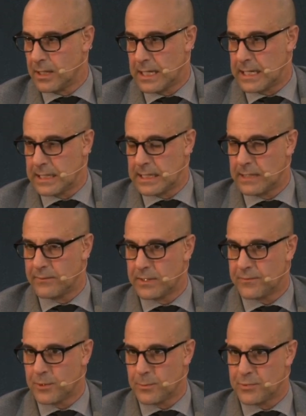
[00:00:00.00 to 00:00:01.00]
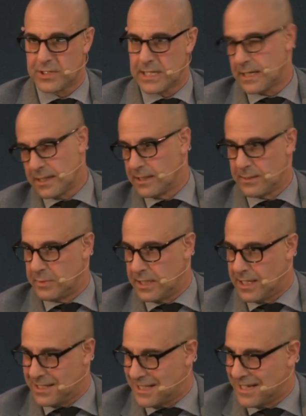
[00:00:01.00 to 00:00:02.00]
and even if you're pretending to be
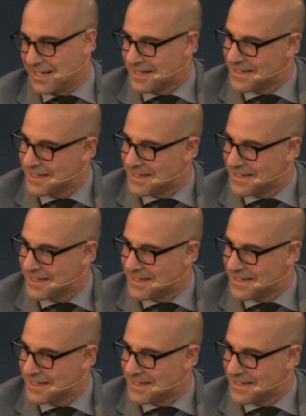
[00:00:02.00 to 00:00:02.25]
like that